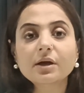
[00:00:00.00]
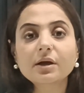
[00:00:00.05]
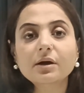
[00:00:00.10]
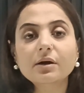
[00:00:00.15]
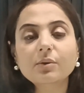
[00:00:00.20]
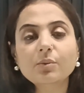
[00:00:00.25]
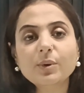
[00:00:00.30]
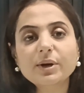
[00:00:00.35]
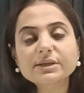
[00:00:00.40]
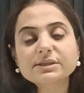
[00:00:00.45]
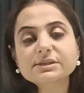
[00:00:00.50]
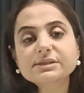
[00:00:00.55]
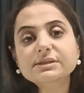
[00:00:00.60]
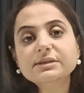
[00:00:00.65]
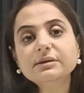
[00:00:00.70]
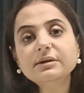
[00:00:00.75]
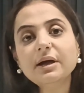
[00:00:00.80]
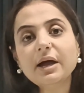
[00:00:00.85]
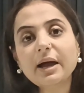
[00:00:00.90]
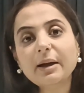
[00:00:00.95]
Uh, once
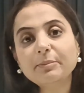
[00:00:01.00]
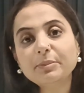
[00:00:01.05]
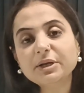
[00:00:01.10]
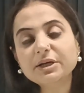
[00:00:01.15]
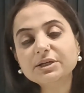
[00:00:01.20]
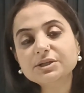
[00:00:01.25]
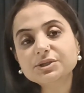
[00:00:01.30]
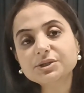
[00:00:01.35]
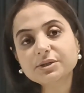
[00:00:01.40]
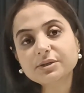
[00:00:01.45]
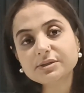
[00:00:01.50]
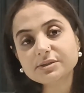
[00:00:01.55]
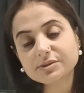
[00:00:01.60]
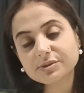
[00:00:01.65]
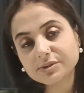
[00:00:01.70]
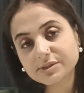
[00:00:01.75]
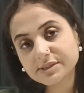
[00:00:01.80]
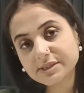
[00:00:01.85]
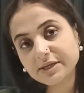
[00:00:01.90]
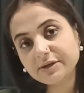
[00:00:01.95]
the application
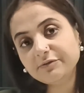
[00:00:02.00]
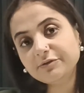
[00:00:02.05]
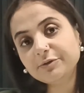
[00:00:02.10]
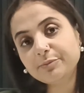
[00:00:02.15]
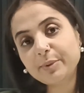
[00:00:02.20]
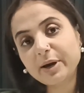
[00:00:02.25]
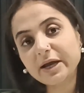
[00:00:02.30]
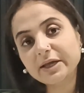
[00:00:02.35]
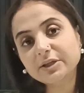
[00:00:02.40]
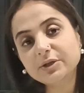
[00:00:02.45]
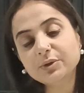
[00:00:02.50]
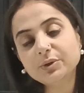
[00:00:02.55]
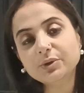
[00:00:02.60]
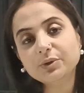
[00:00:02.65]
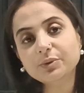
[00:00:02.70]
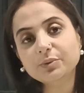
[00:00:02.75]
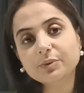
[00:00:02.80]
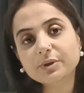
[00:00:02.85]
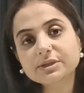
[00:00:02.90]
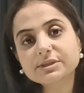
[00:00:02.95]
is received by the
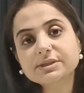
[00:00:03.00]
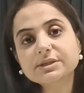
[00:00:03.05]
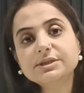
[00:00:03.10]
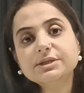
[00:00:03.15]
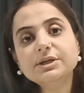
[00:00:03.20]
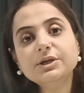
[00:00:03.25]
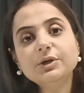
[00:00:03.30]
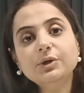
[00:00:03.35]
university,